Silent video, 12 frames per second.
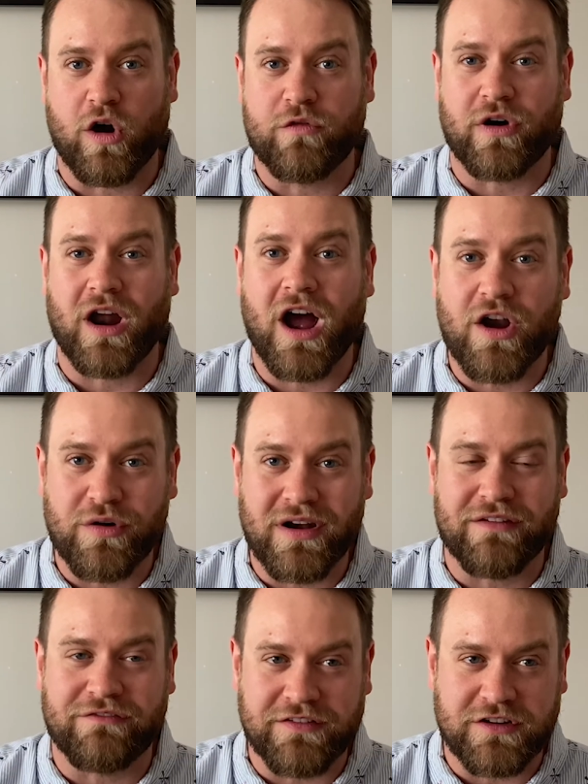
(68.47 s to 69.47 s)
over
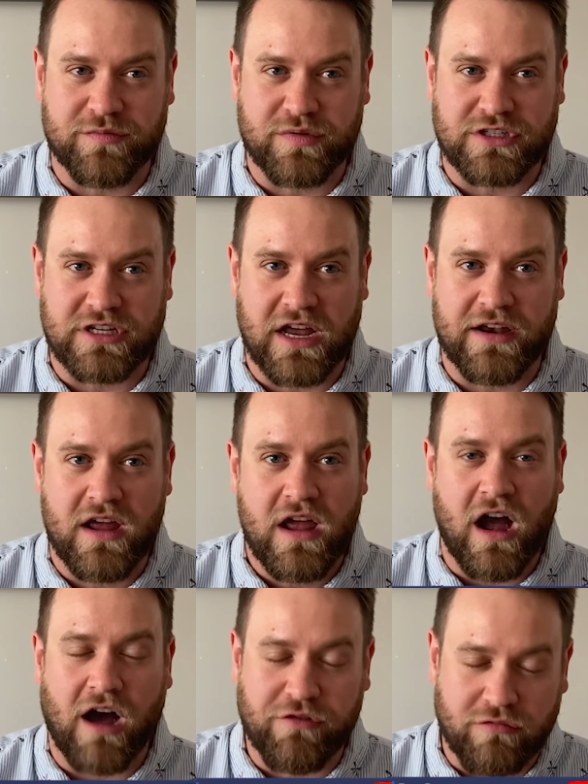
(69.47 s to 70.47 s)
150%
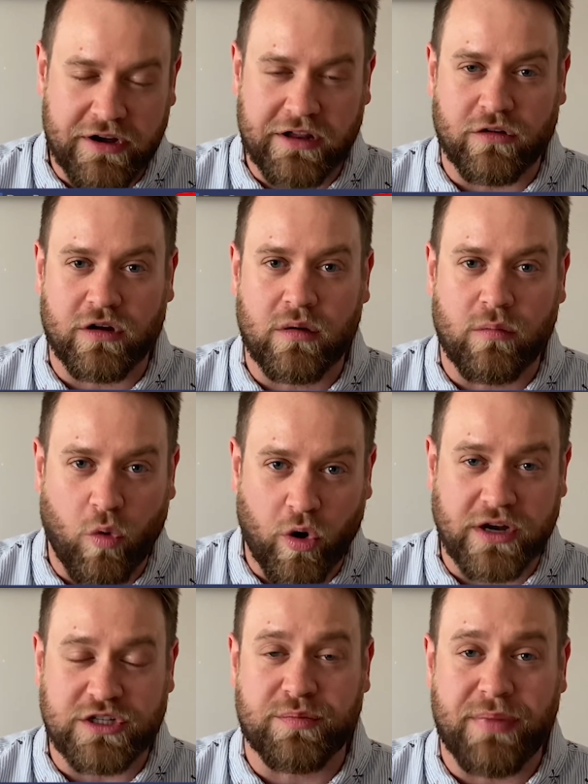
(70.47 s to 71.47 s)
of the regular
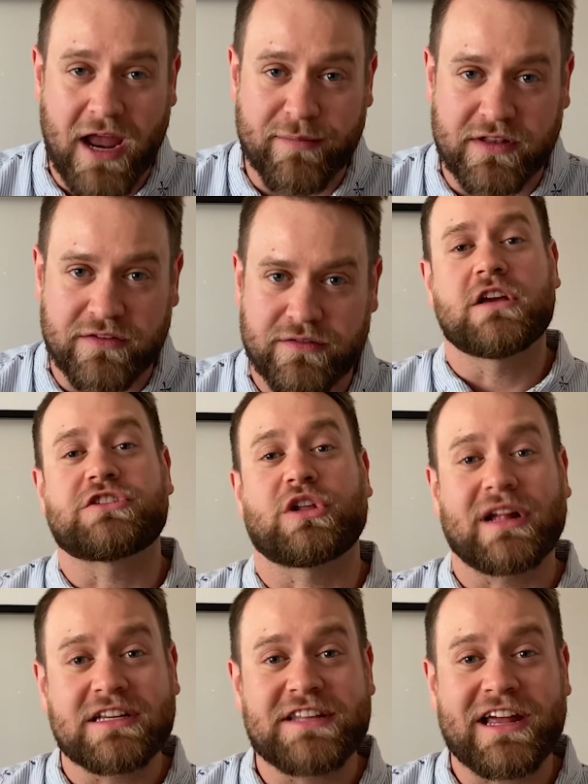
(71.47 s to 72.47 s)
mortgage payments. So
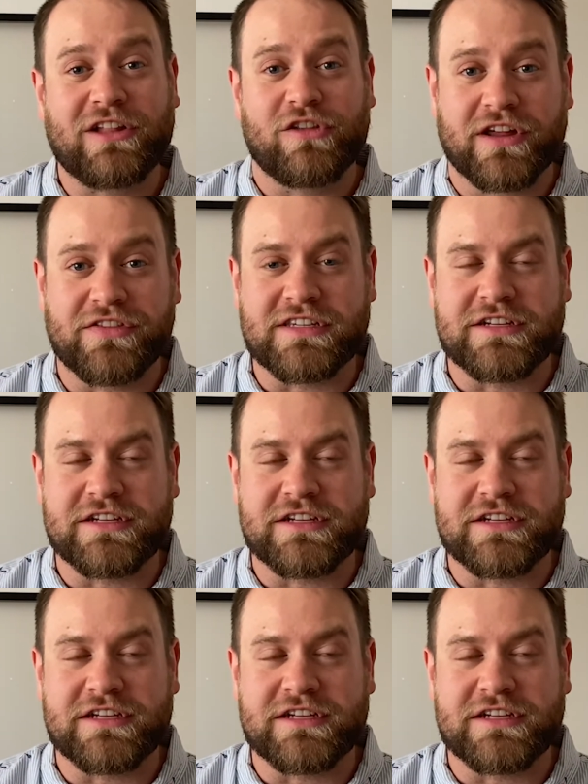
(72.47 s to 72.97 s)
let's take a look at these